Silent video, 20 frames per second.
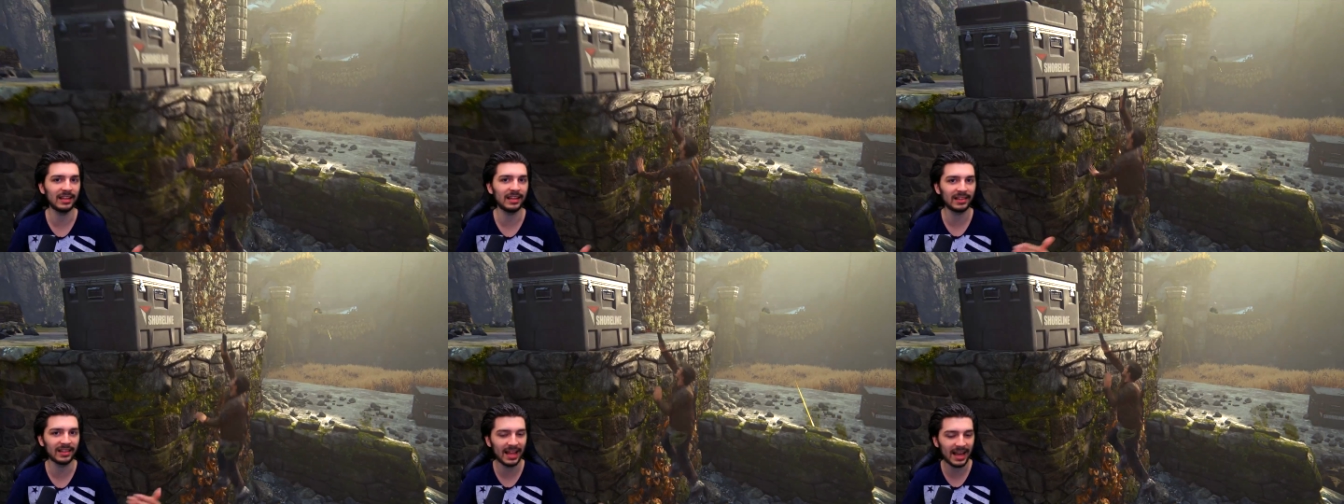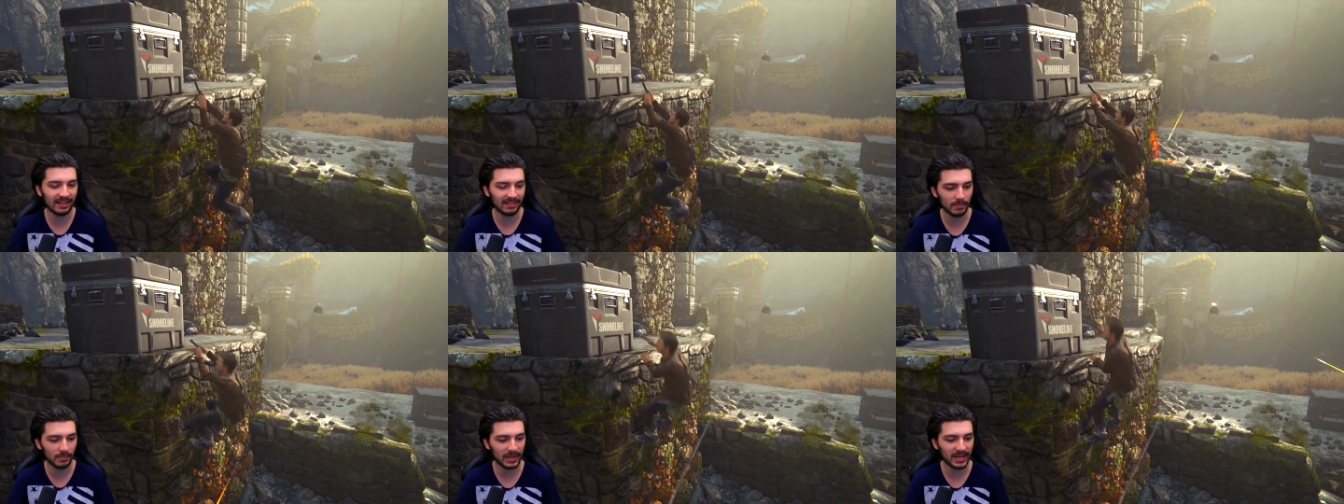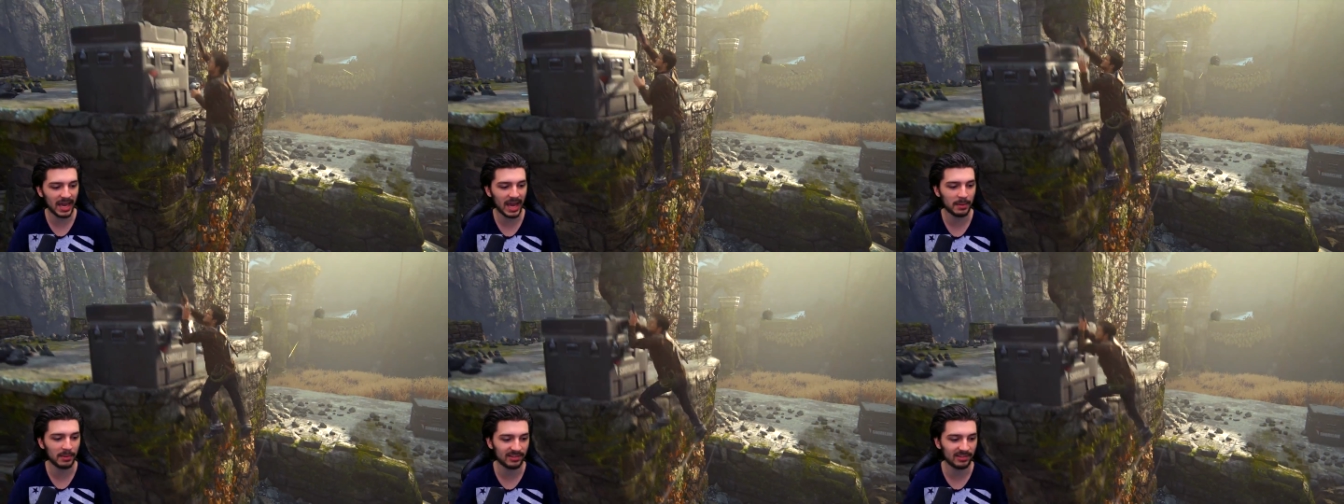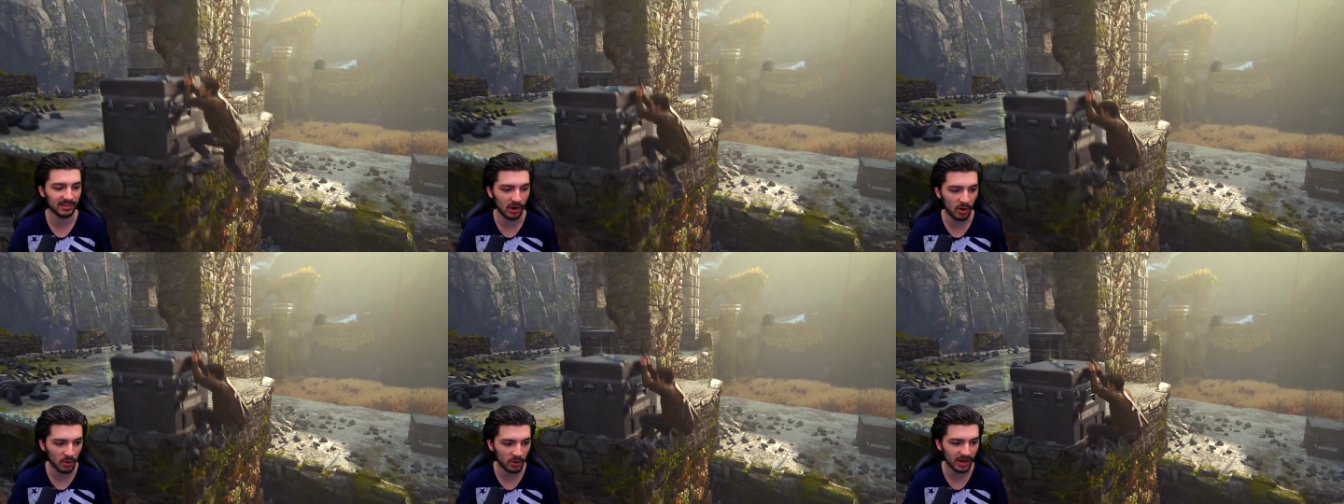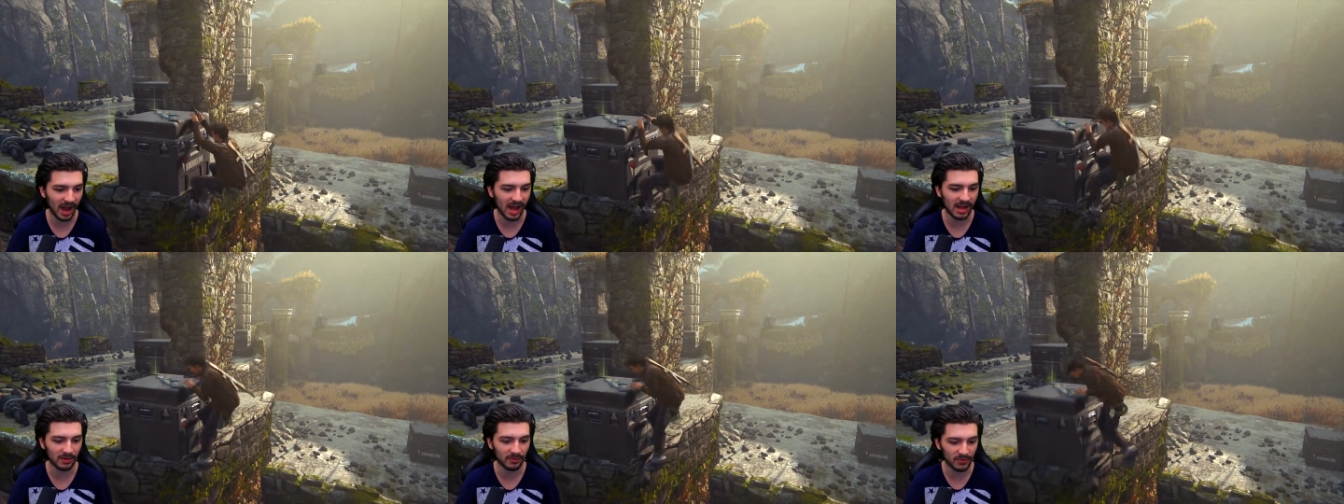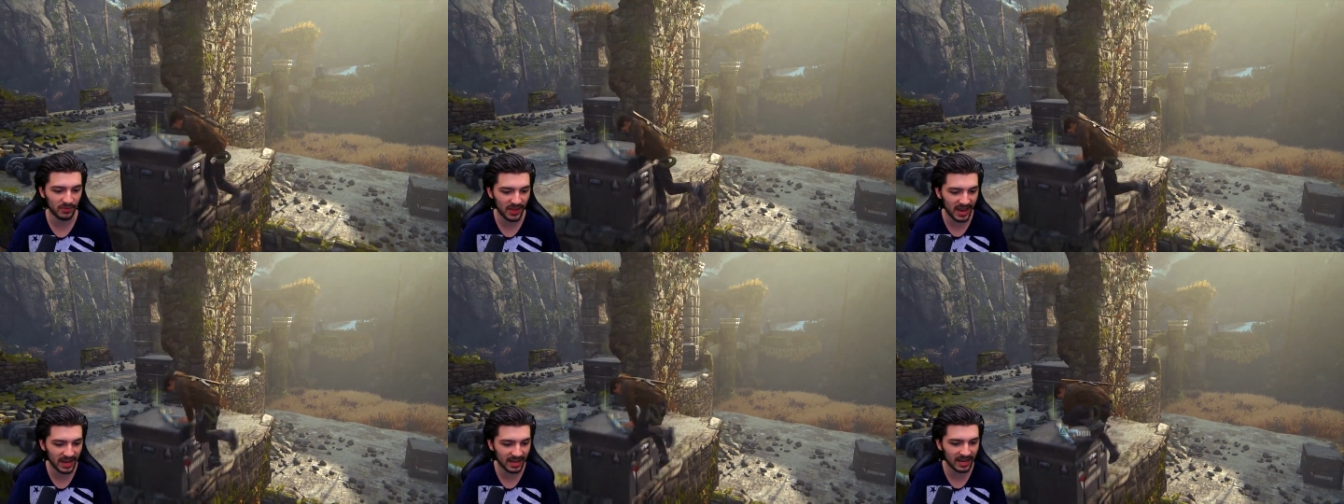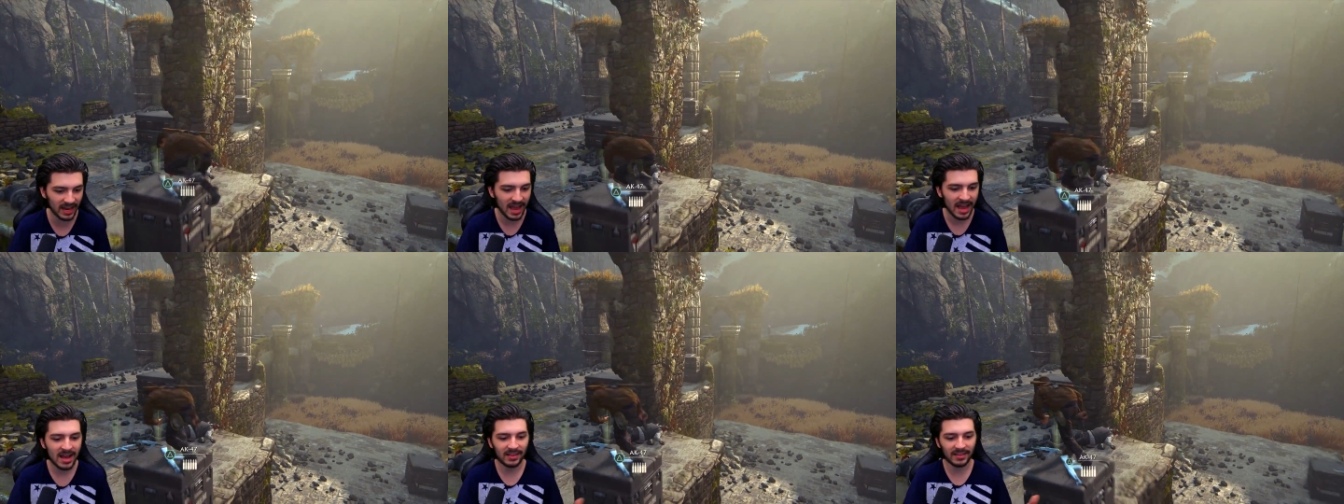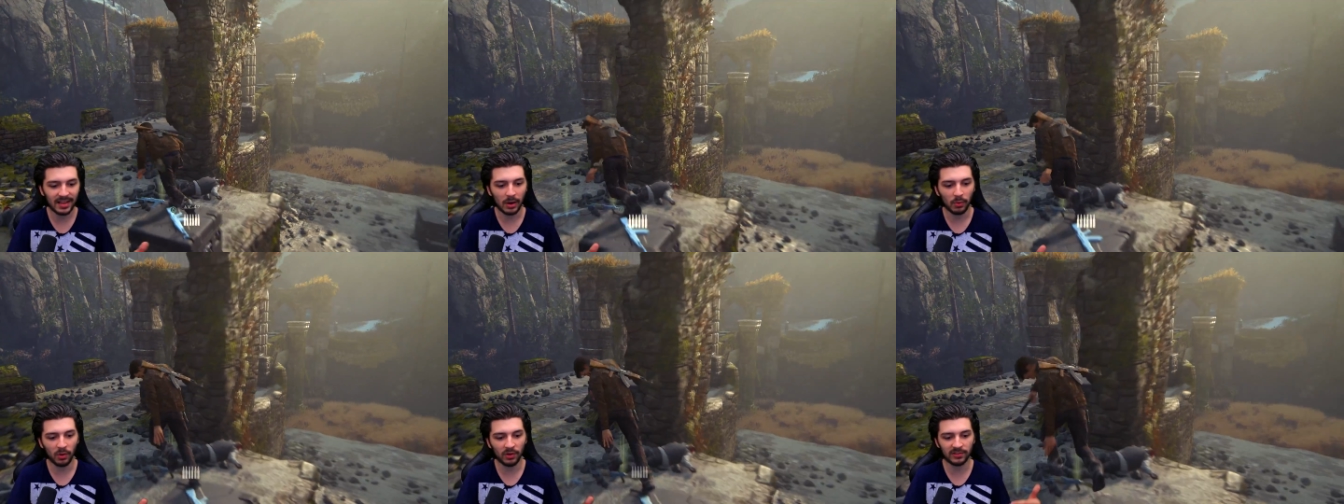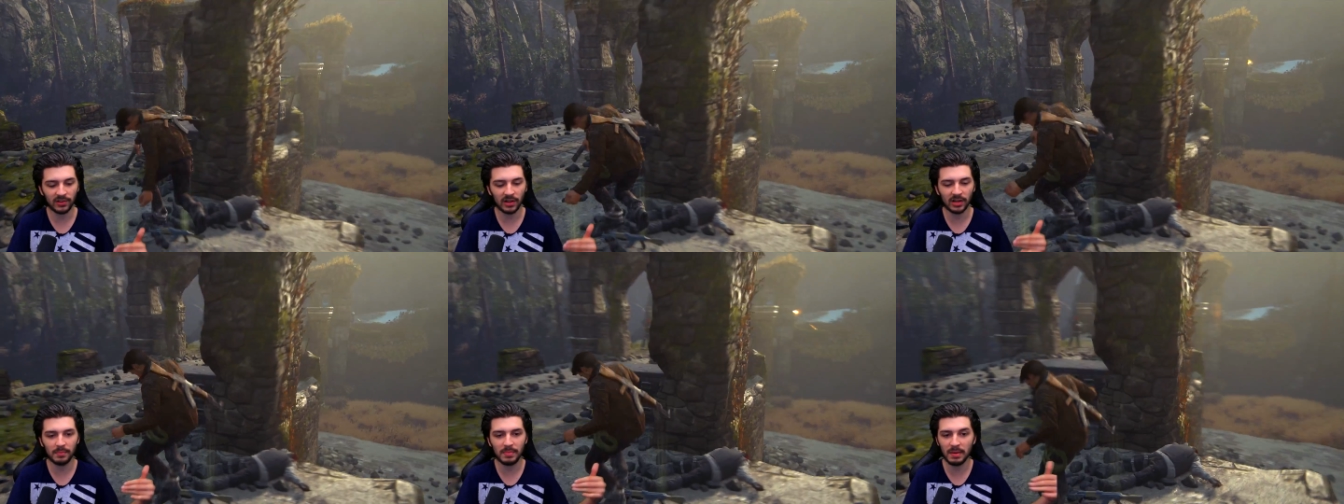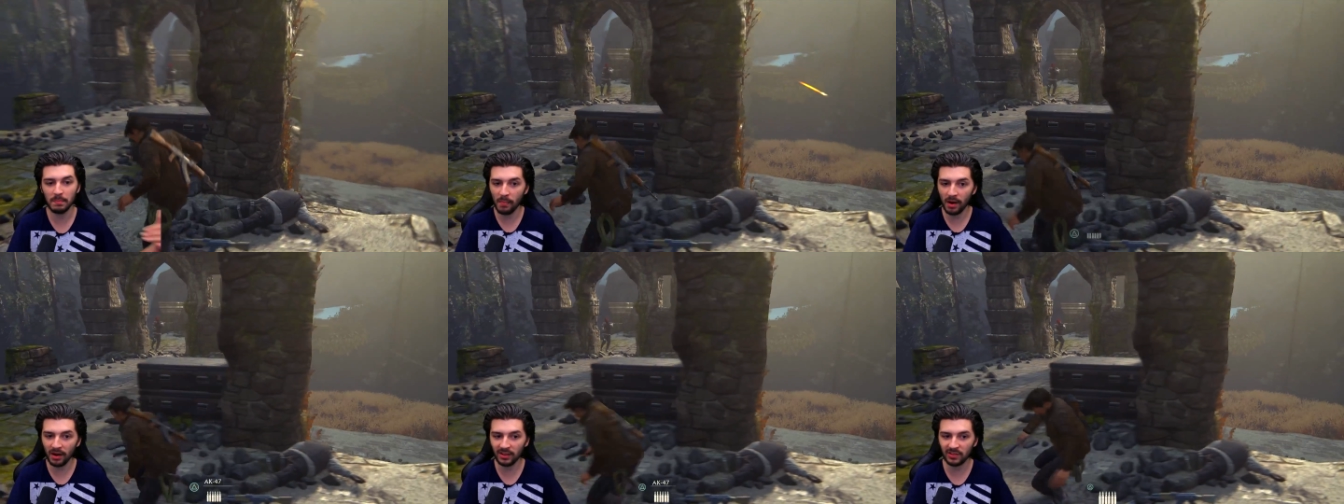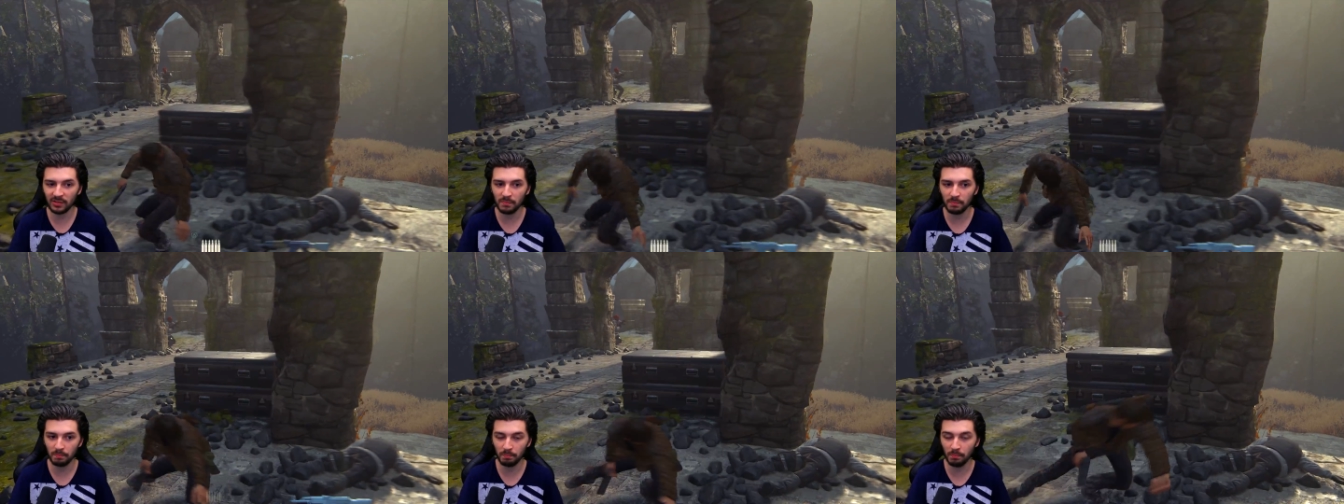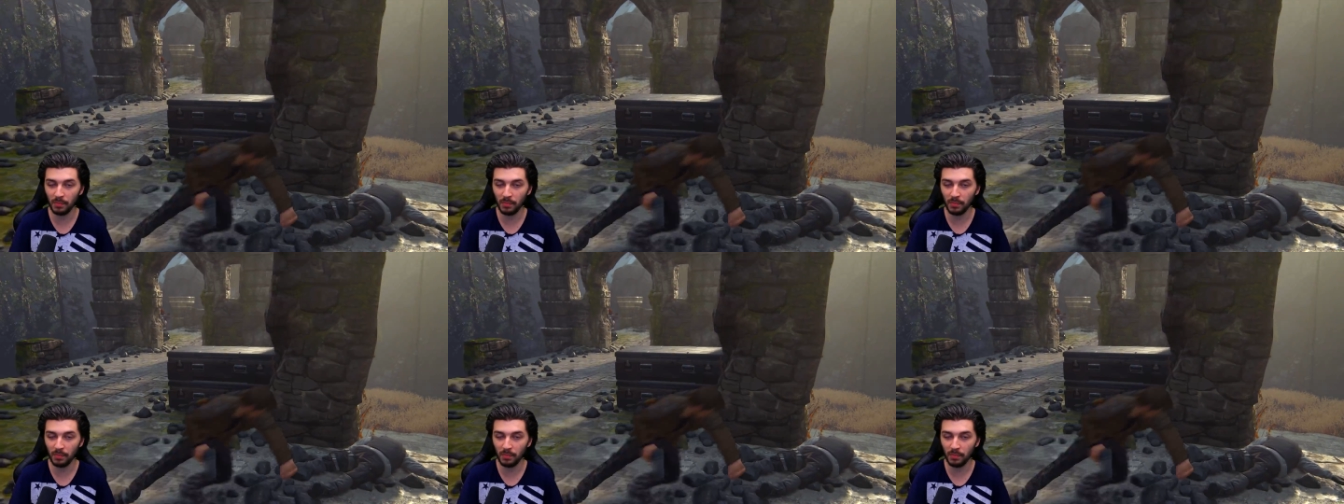It later became its own kind of thing that was going to be much